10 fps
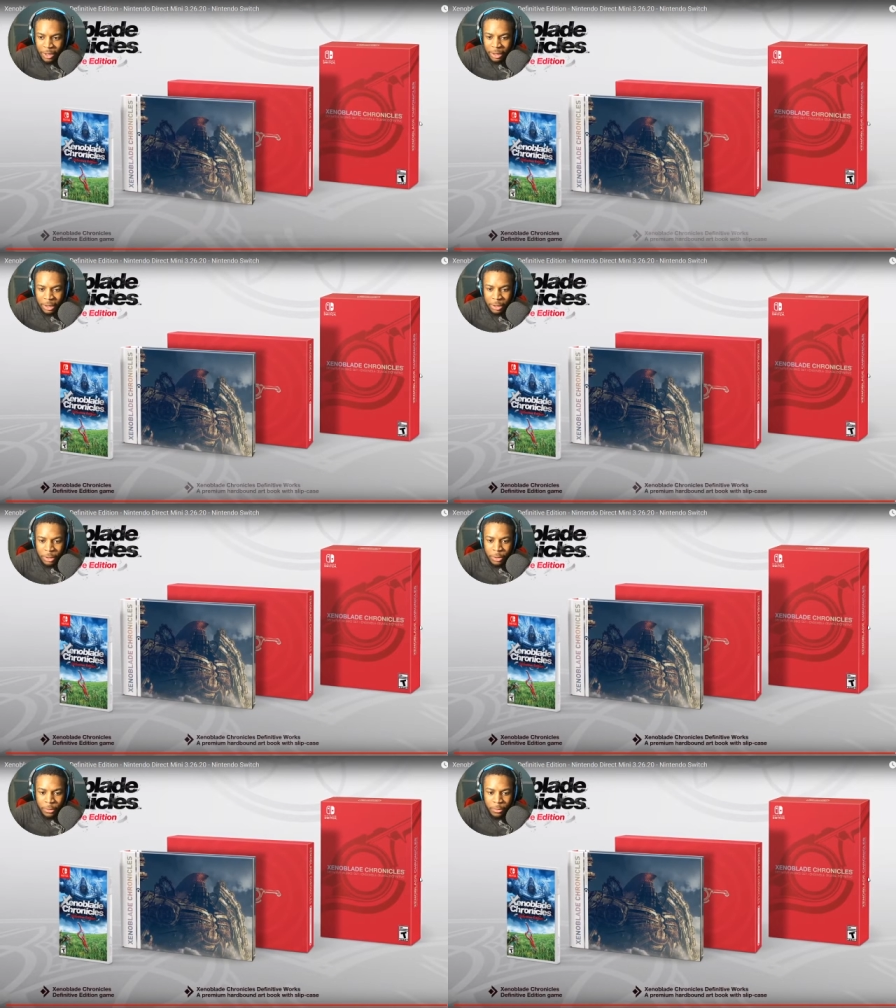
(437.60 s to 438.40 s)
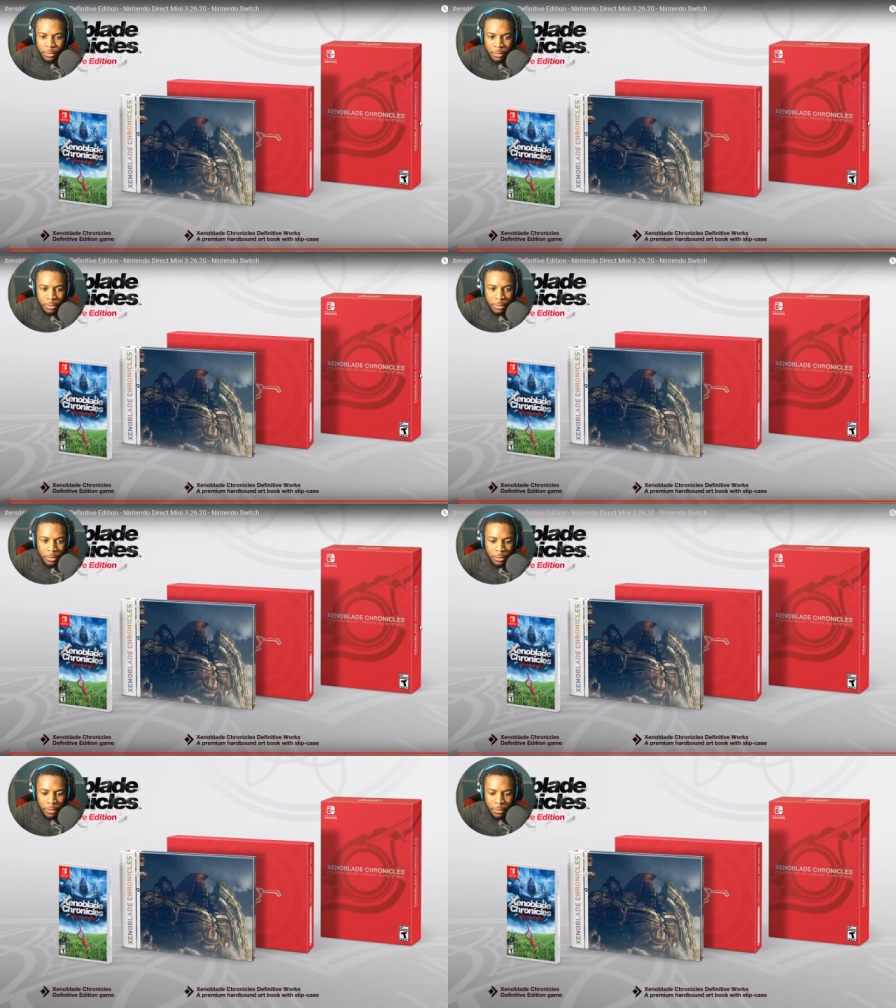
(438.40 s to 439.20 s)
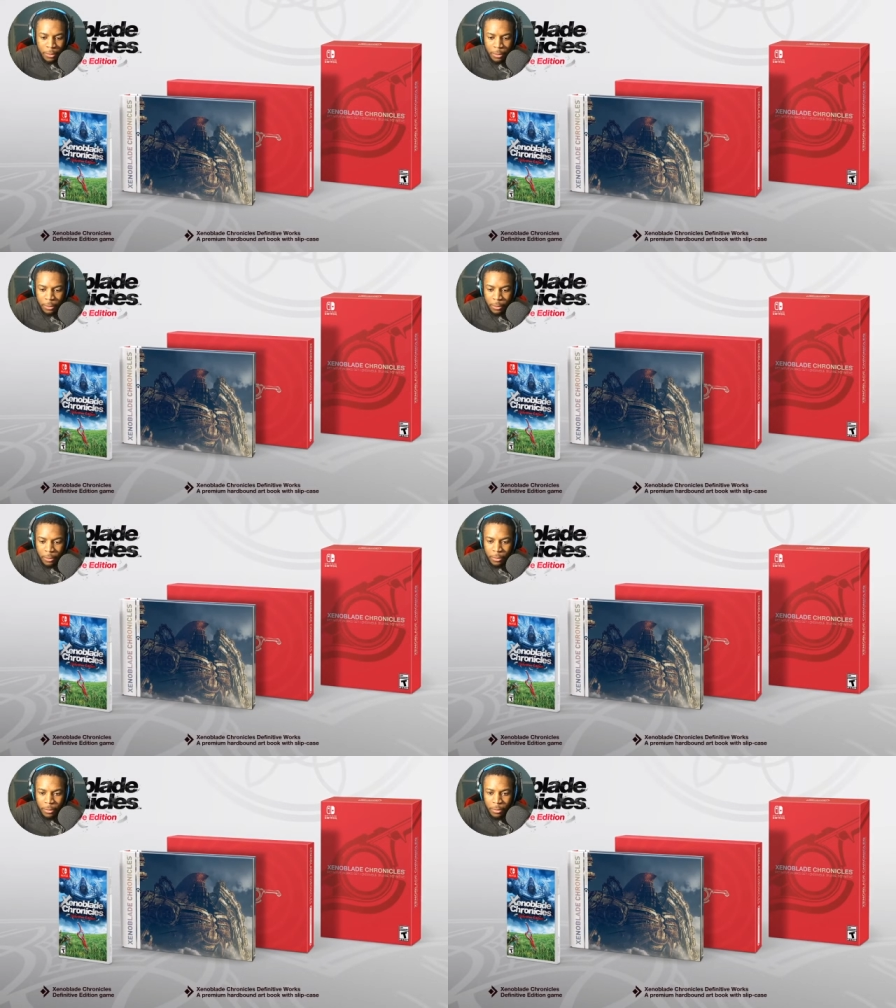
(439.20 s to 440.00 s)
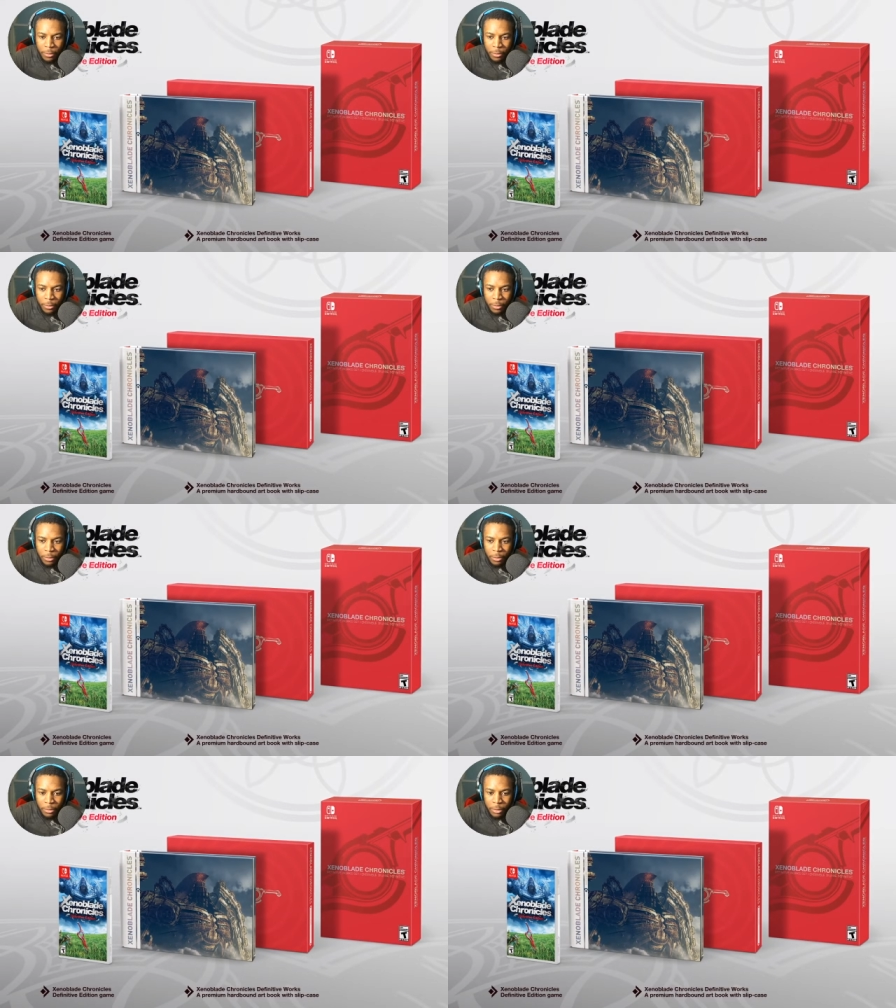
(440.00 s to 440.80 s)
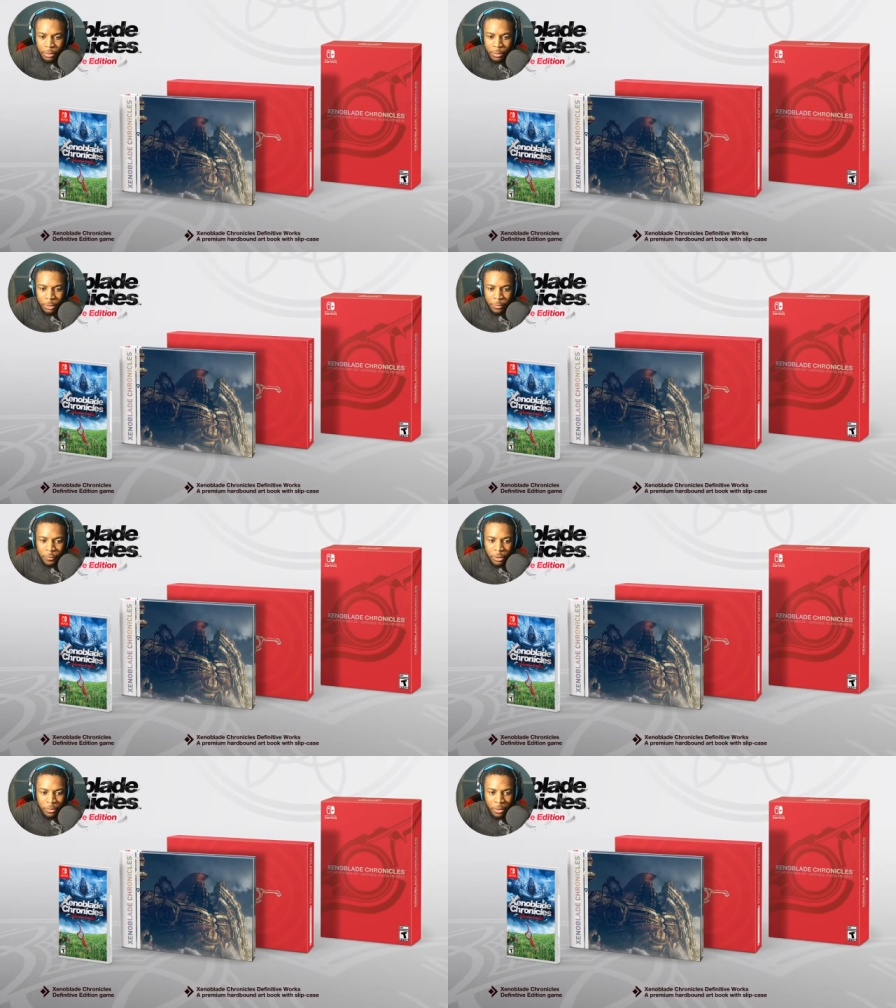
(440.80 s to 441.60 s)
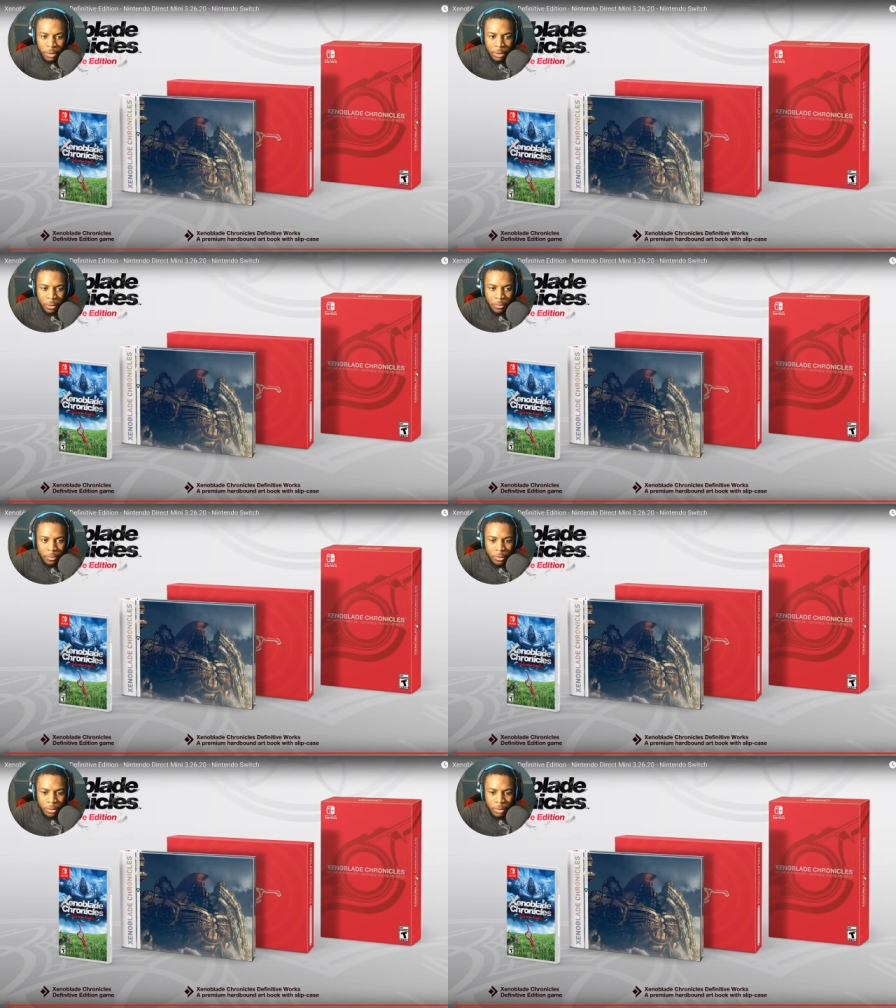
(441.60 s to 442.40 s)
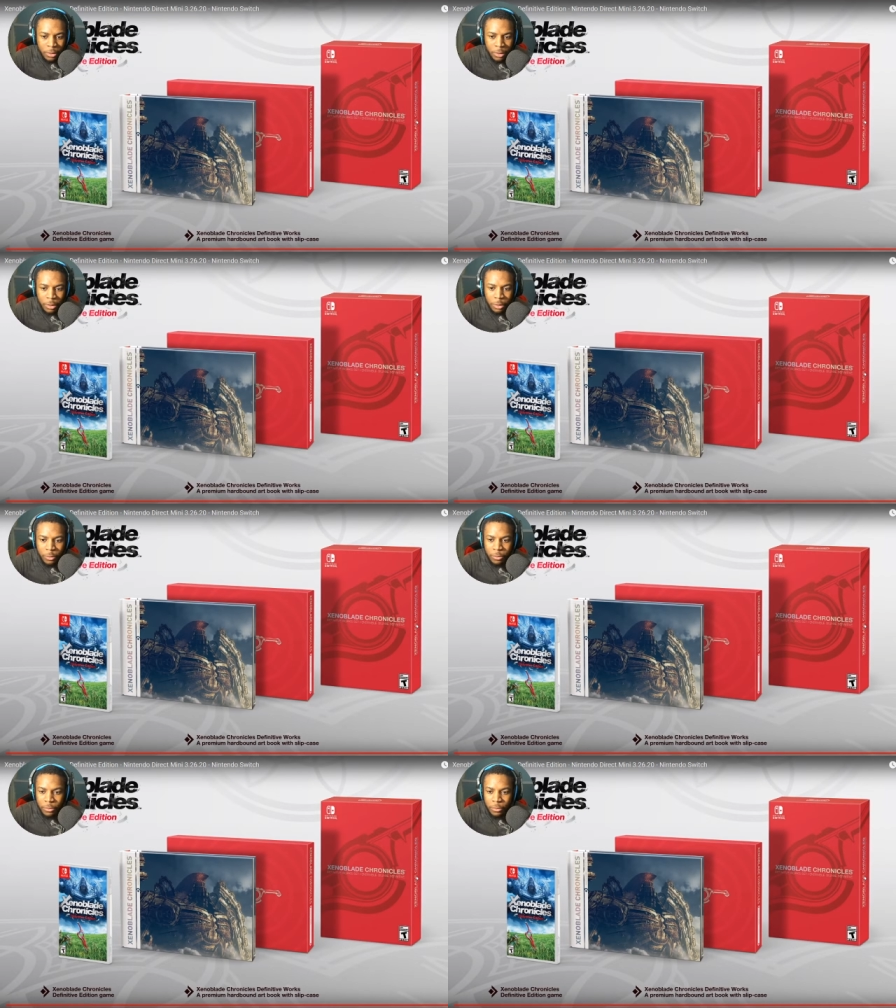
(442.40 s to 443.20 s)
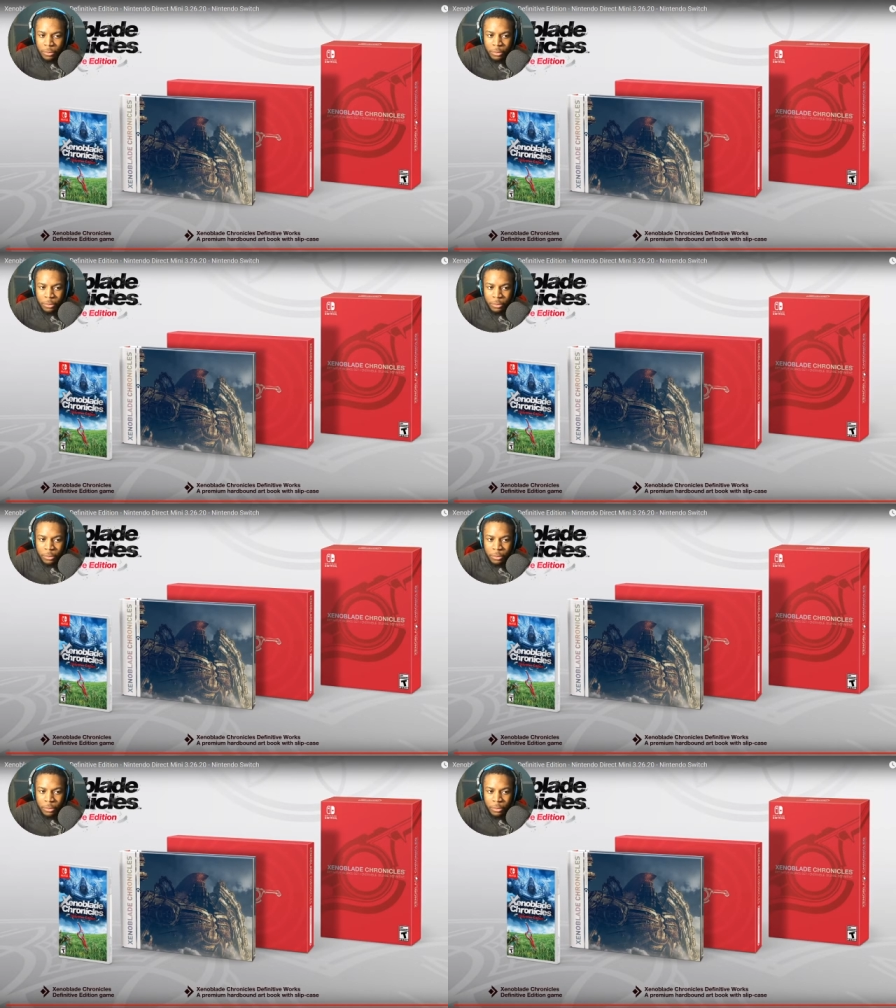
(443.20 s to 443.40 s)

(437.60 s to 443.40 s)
you get this too. A 250 page art book. 250 page Alright, cool.